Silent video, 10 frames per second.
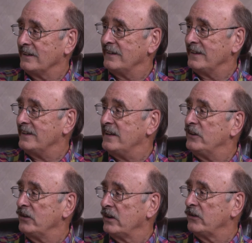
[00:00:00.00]

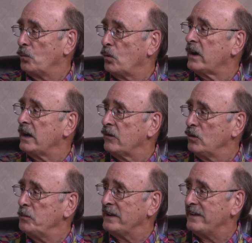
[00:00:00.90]
Indigenous working
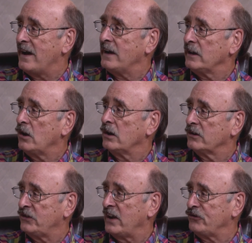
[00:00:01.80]
group and
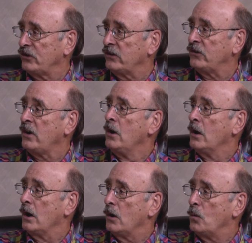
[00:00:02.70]
dialogue sessions
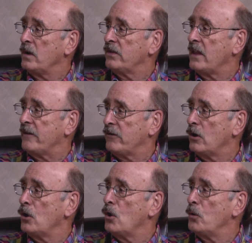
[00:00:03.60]
with
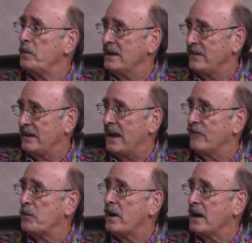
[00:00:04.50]
Navajo, Hopi, and the
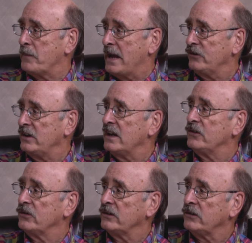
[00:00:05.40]
Yavapai Apache
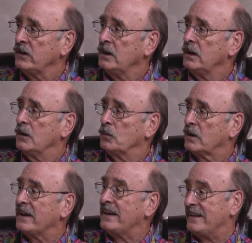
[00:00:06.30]
Nations. And we're
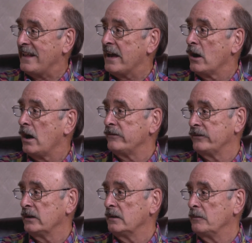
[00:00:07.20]
kicking that
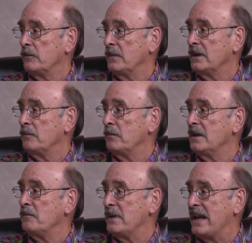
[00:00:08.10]
off in
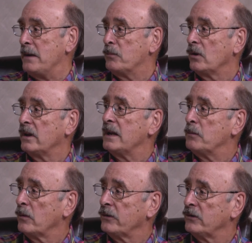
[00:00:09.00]
mid-April, on
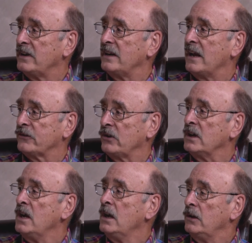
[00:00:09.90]
April 13, actually.
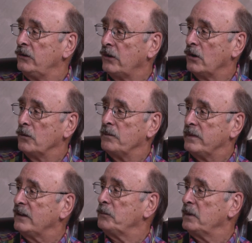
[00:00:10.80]
So
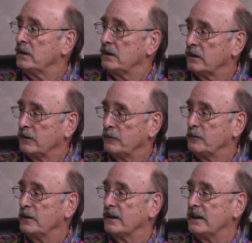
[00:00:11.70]
that's been a
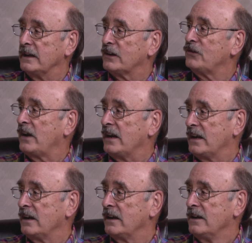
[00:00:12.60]
really
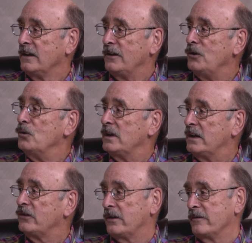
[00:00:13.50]
exciting new
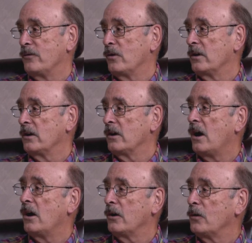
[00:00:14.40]
initiative for
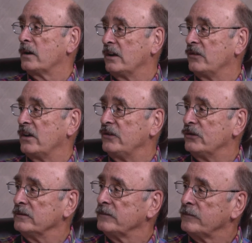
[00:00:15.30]
our organization.